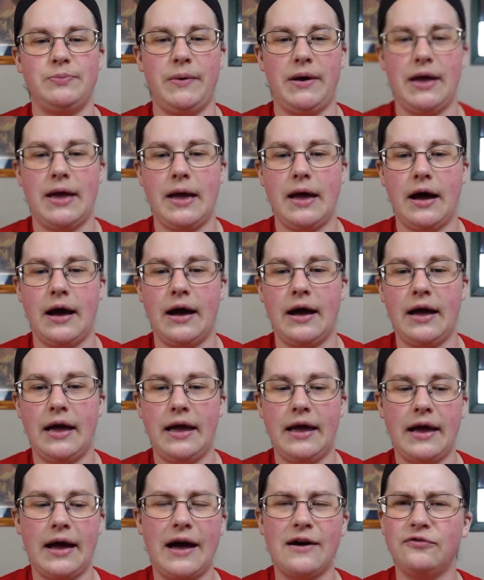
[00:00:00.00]
but
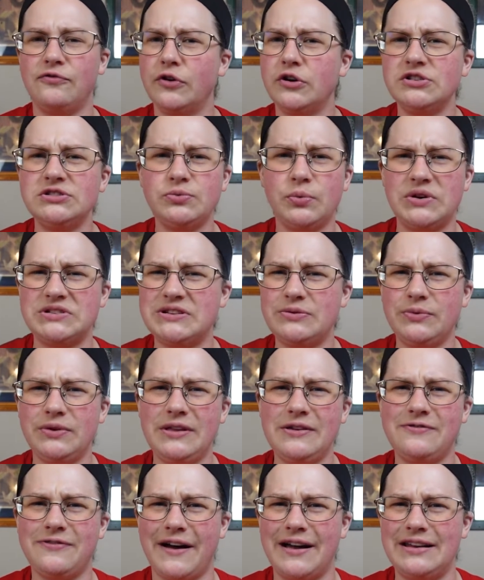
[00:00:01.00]
I at first wasn't
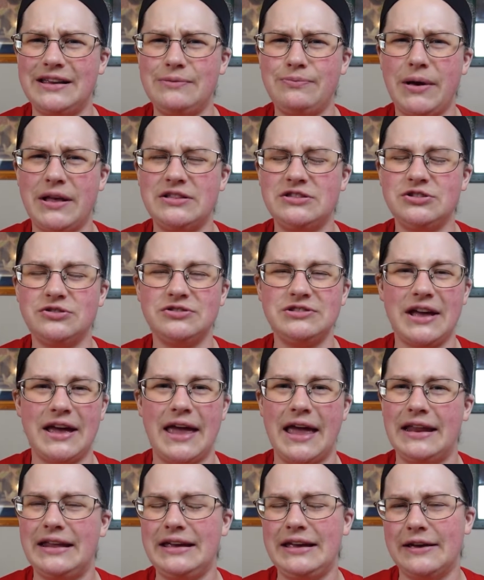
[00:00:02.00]
really finding pencils
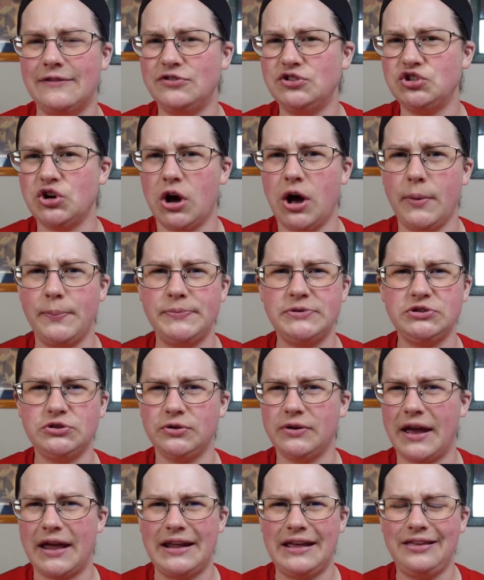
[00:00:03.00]
at any gift shops
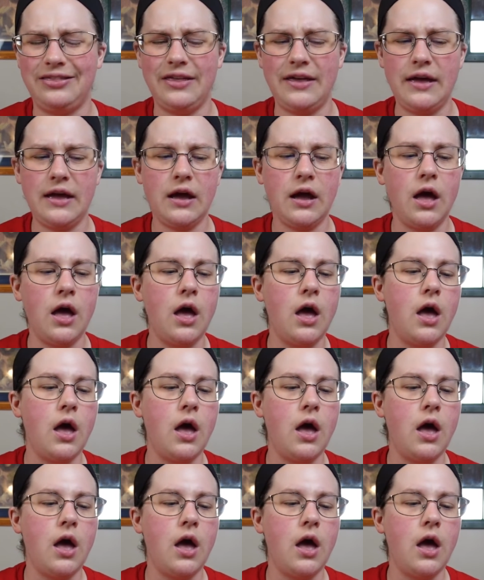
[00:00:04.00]
or anything,